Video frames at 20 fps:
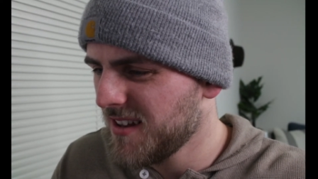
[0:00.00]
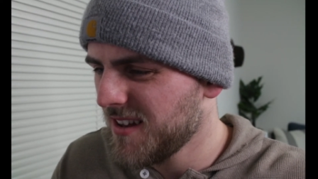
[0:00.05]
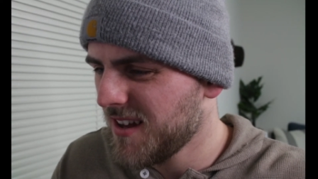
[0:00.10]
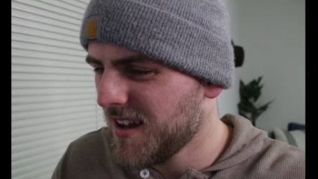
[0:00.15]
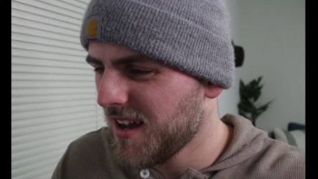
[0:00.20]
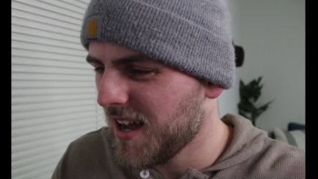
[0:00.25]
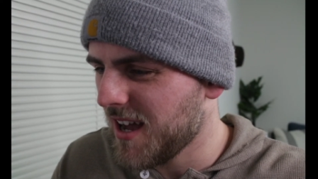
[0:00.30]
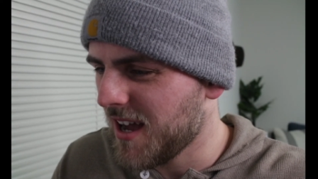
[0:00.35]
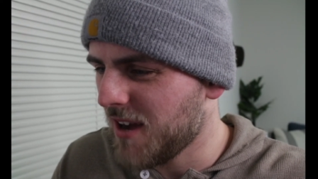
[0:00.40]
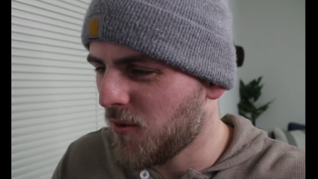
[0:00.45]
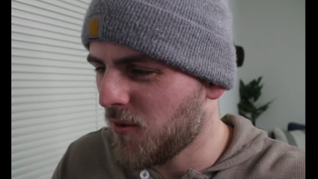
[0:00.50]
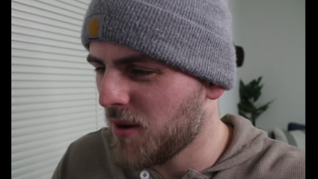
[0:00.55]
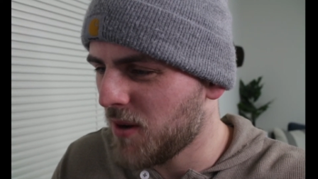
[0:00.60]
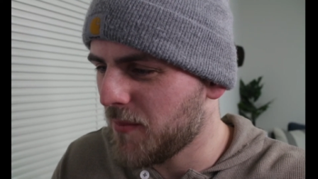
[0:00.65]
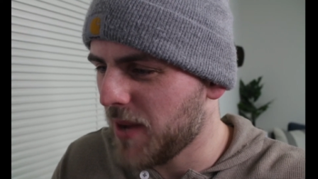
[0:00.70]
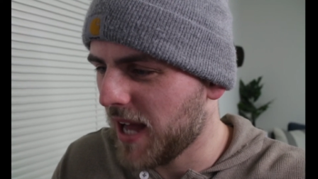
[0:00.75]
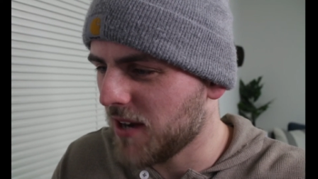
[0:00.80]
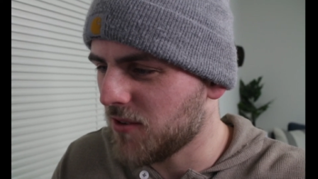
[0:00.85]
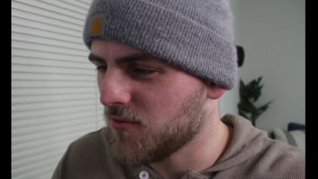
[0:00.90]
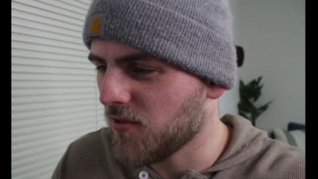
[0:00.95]
I want
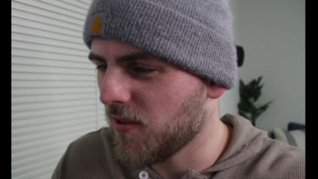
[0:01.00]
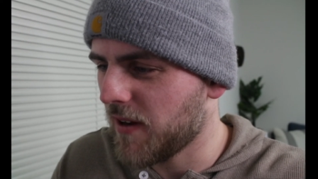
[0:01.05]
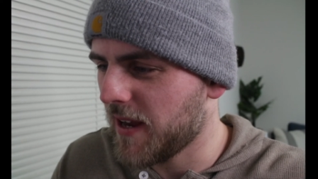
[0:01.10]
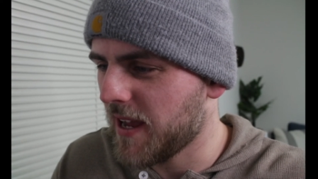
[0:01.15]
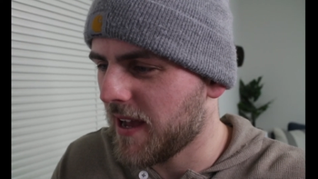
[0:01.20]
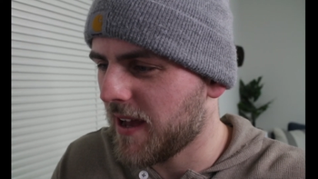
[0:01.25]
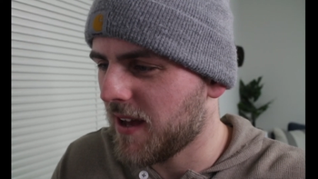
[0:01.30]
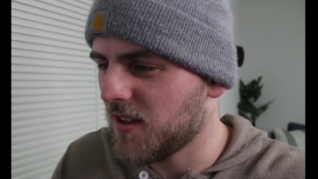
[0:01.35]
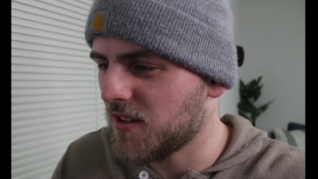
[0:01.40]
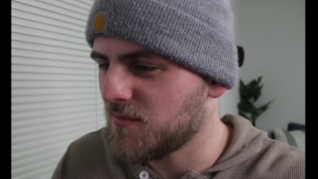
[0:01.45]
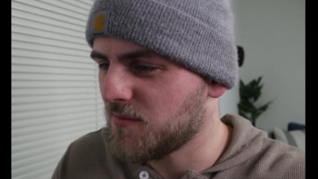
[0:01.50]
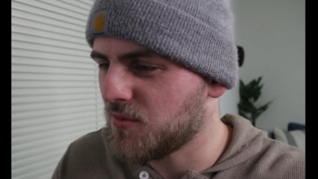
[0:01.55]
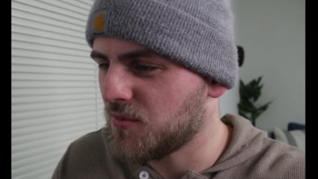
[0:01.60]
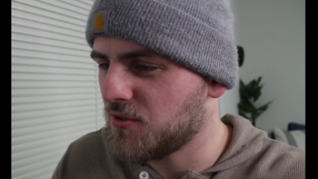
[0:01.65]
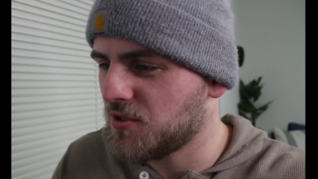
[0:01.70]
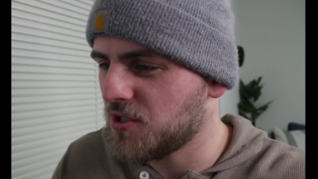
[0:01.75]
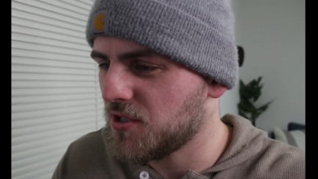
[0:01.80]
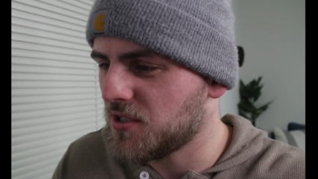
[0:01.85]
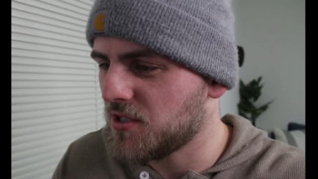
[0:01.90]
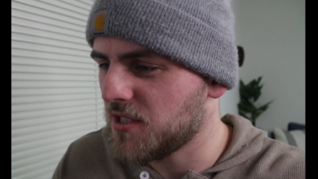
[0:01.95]
Battle Royale and
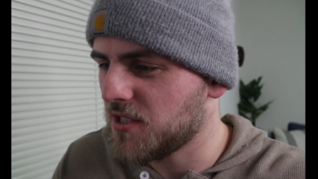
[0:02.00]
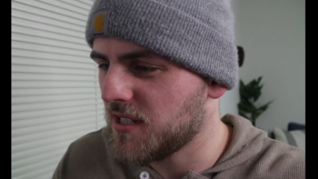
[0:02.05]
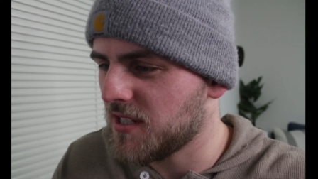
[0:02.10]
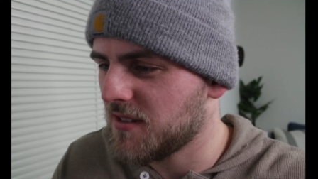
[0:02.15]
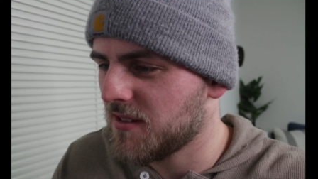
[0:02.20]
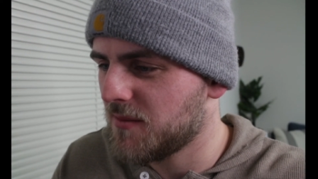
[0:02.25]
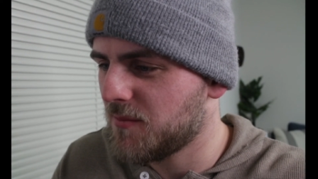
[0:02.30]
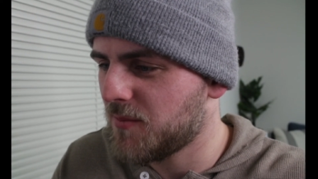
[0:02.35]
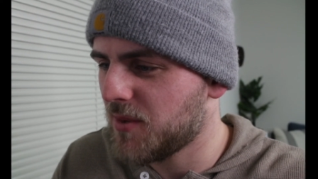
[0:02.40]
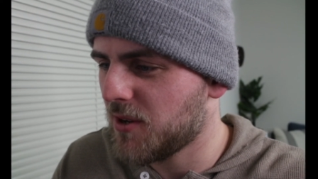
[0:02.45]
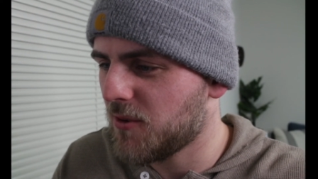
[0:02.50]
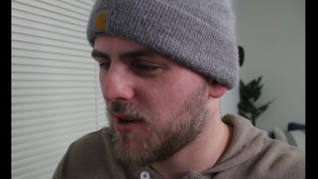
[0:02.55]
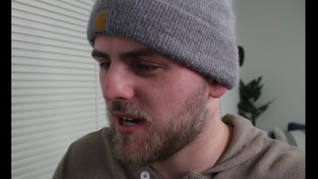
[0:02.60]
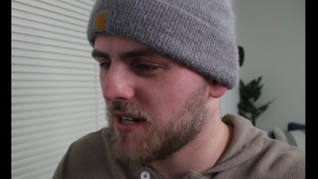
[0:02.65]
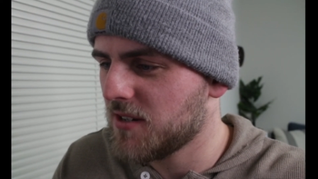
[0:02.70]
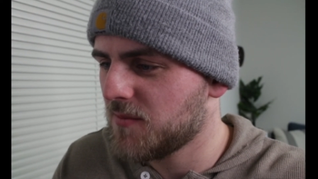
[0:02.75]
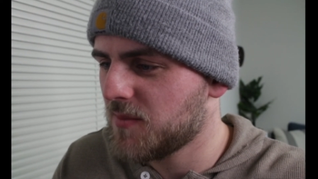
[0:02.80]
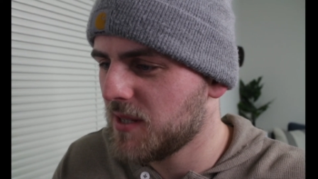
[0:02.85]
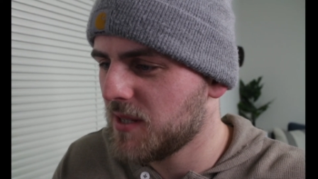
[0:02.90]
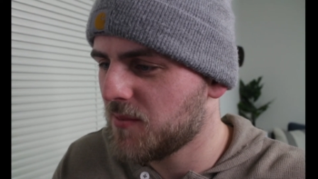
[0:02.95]
Mushishi, but why
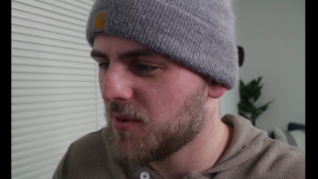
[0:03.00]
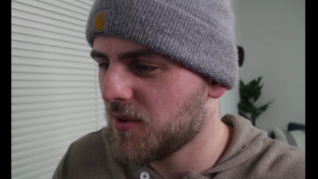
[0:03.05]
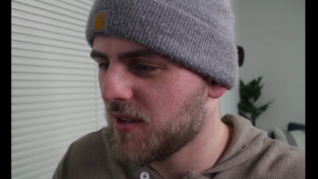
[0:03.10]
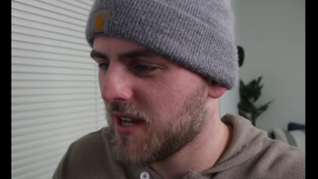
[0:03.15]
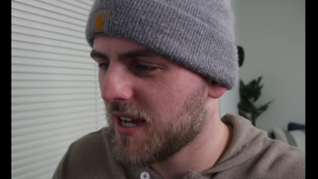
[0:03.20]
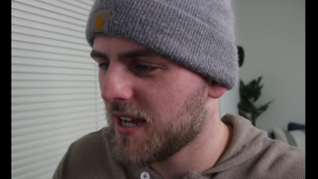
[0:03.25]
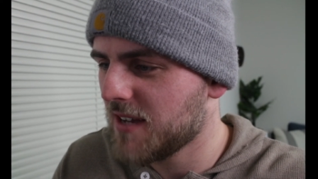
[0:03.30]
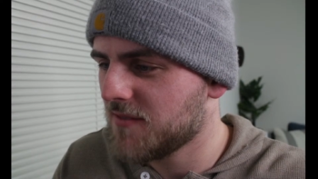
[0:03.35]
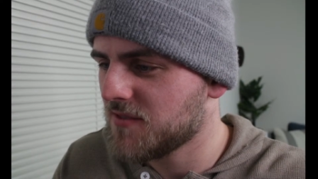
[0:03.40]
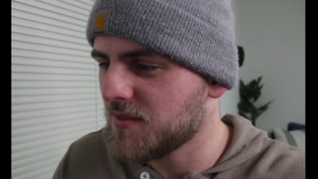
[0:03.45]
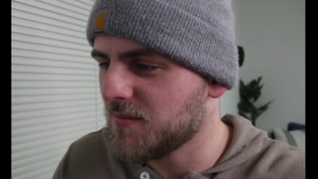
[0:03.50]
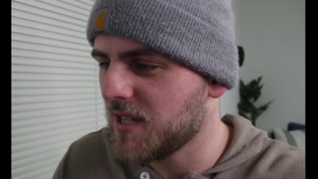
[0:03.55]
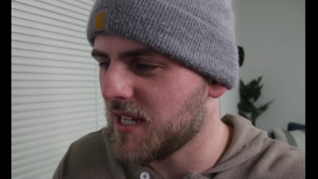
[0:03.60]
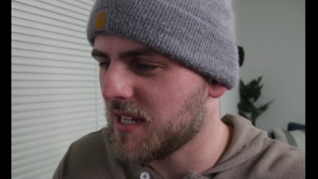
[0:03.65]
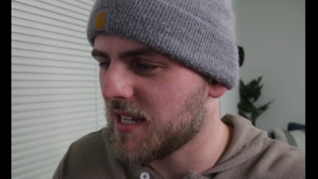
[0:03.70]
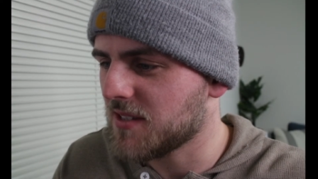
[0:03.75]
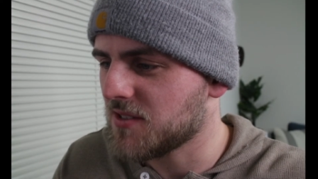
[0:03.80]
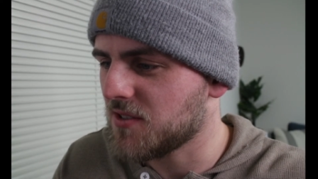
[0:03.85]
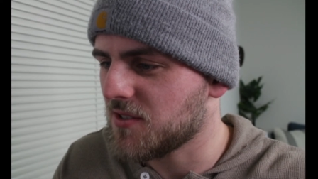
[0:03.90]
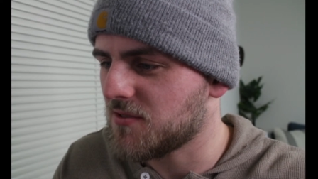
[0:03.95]
do people have to make
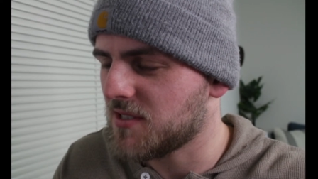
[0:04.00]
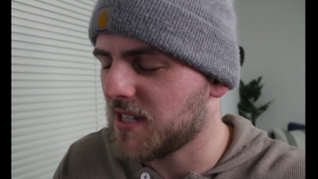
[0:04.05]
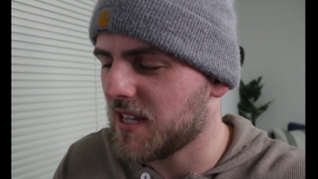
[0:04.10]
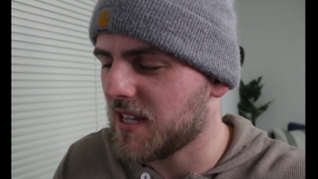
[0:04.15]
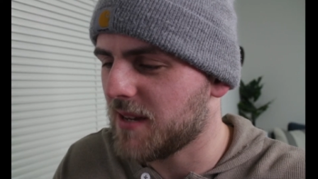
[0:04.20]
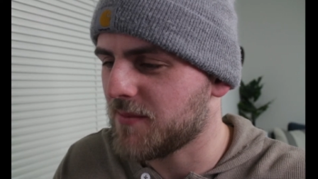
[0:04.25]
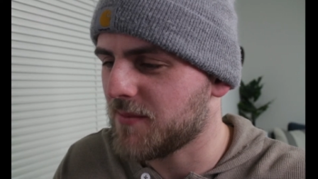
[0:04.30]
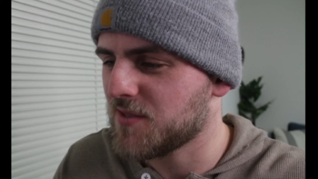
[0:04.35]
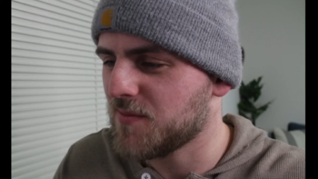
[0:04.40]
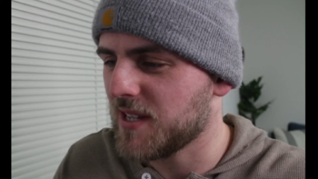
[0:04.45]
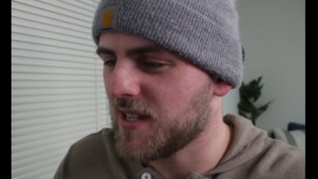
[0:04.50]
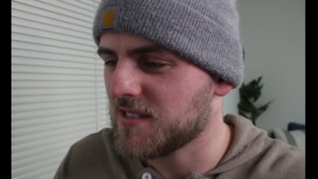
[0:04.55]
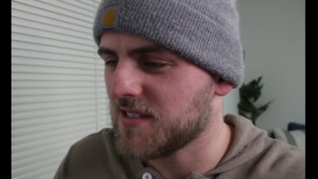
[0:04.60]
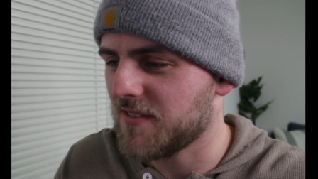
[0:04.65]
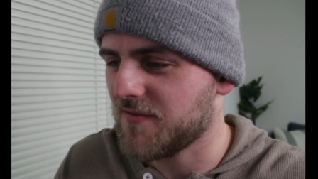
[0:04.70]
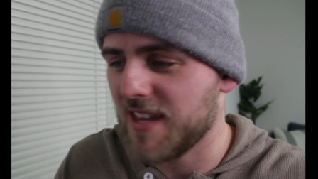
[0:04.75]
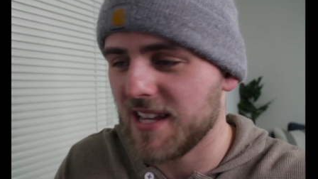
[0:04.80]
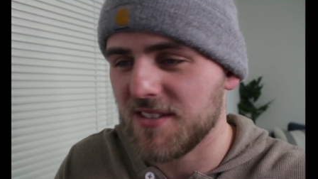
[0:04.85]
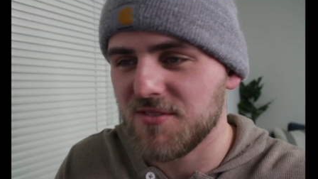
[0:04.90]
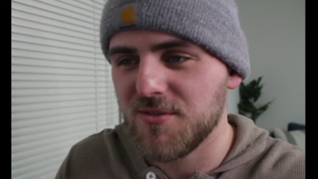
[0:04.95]
it so damn expensive?
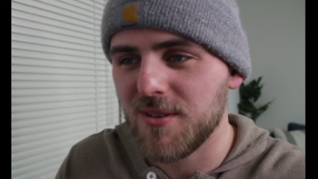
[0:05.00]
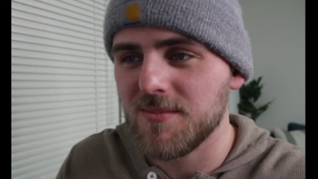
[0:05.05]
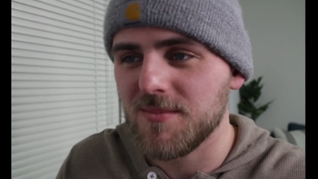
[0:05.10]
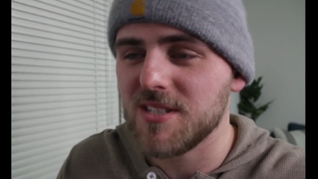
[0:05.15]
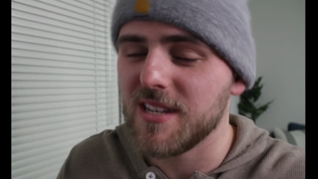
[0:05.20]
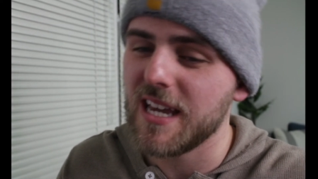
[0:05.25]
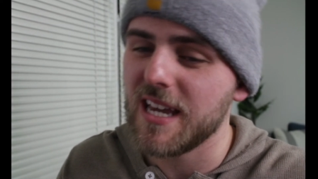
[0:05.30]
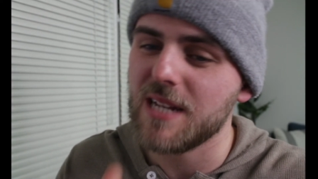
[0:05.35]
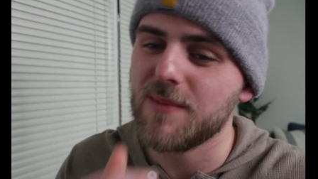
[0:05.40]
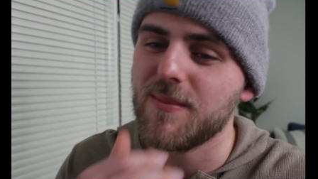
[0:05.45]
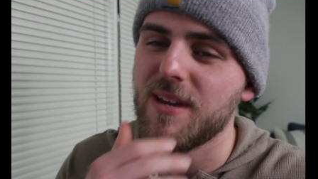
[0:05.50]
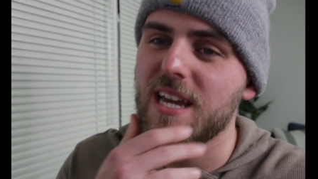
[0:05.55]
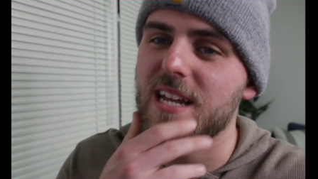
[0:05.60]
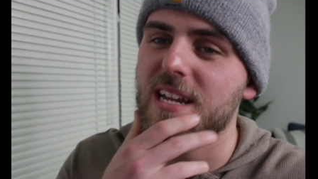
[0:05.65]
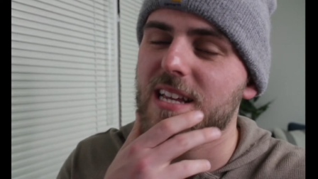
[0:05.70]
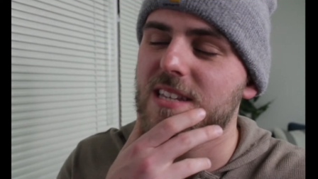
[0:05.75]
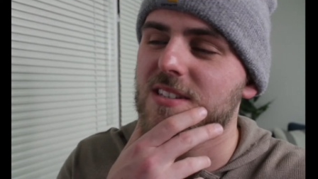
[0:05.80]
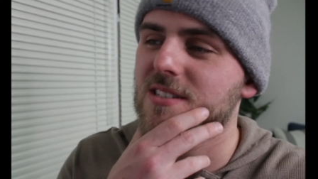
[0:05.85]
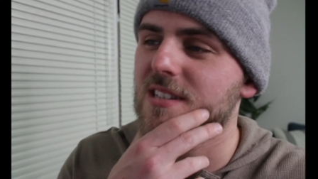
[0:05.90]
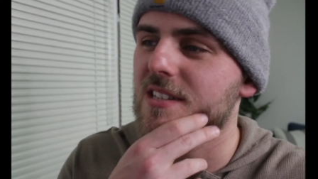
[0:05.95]
That's what I'm saying, man.
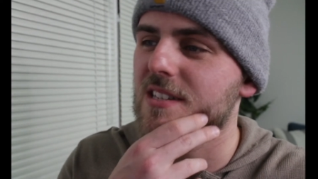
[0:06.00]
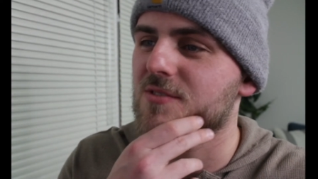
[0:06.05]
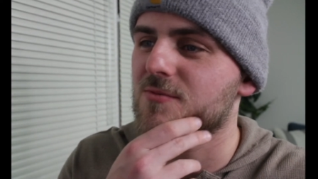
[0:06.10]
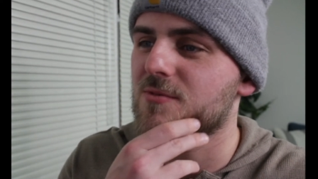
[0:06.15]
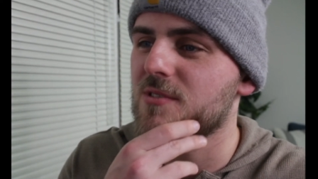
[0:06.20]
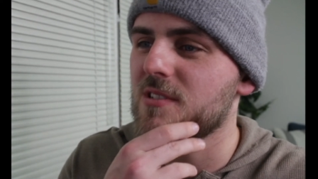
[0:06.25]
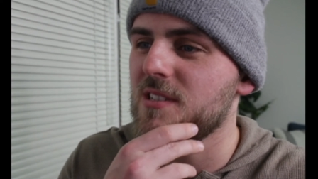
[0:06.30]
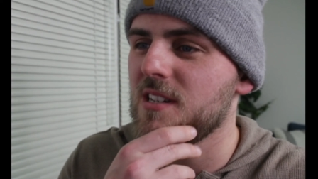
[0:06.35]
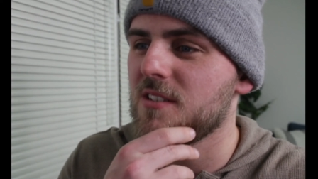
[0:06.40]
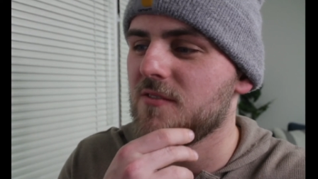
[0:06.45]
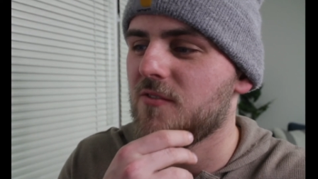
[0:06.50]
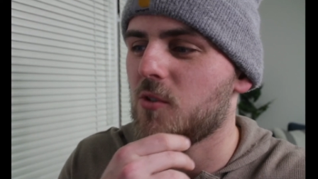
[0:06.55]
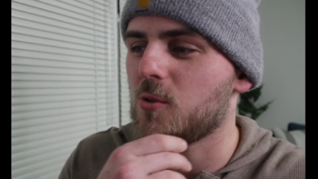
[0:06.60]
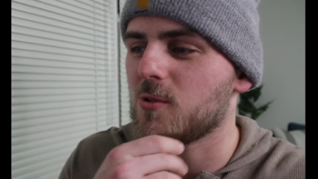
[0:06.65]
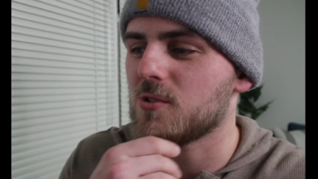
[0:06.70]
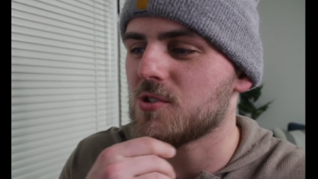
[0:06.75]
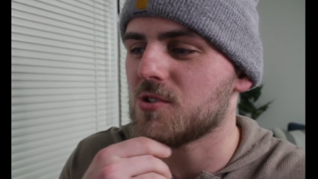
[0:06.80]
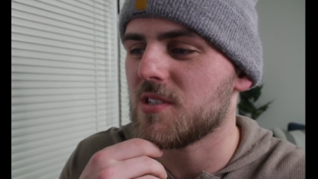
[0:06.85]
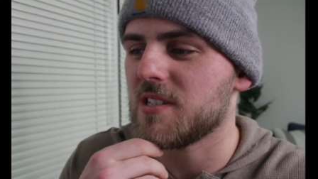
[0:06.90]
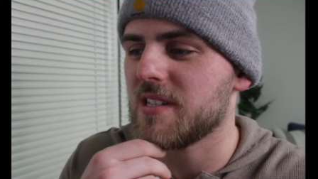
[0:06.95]
It's really
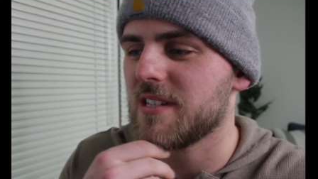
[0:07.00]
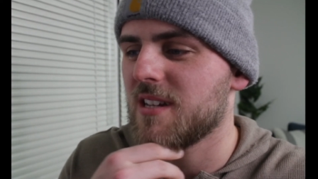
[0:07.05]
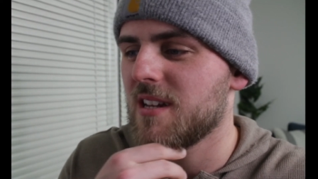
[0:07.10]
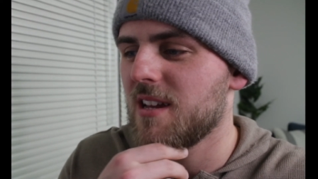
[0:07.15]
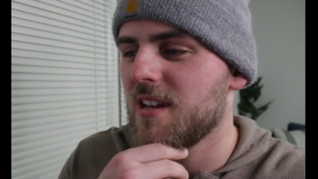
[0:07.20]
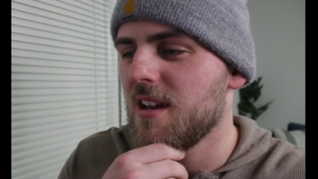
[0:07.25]
unfortunate.